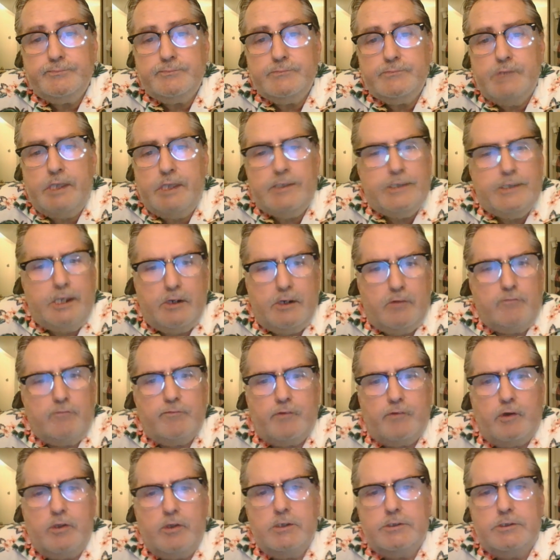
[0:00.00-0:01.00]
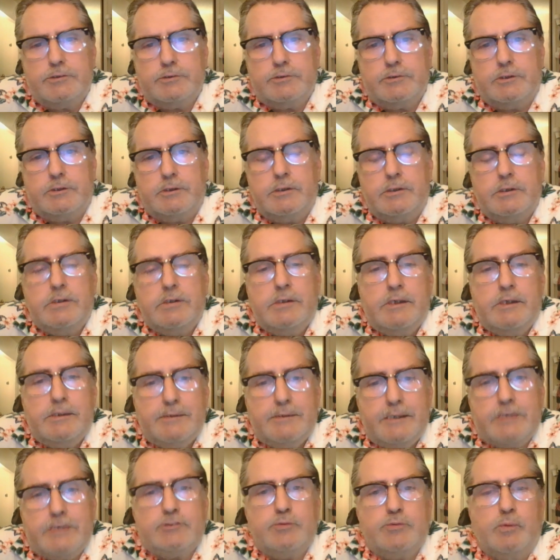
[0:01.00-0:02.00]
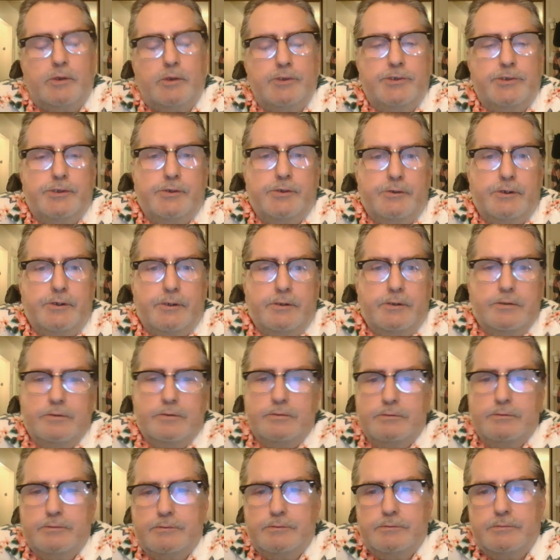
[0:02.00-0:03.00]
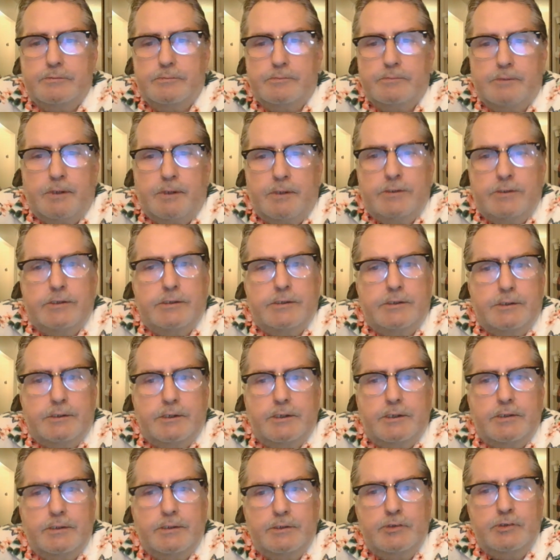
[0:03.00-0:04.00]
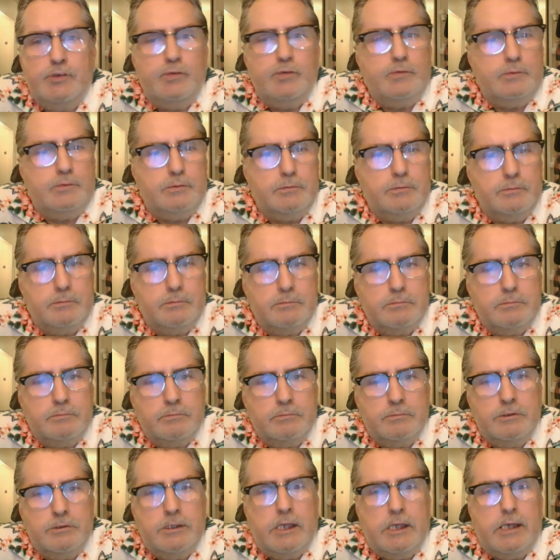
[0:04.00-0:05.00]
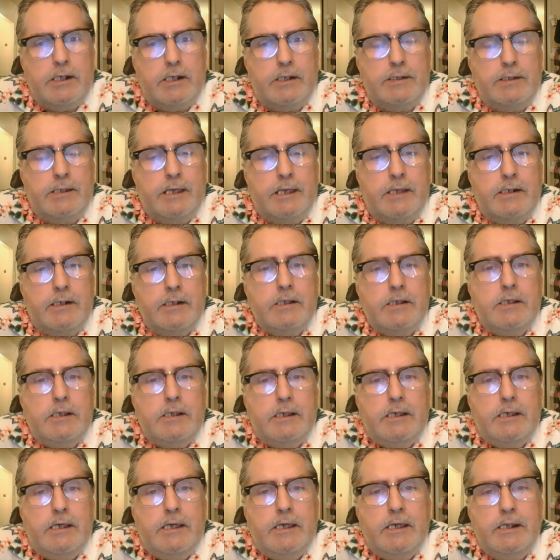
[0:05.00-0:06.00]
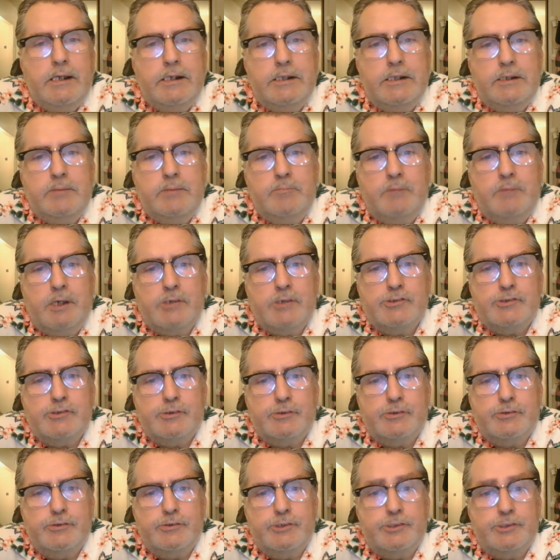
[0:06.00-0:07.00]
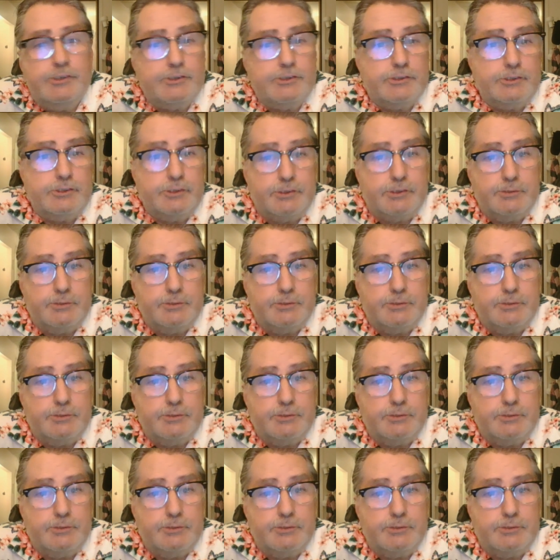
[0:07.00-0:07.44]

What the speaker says: And they don't fall into it. That's one theory. I think Newton relied on that, and he measured the distance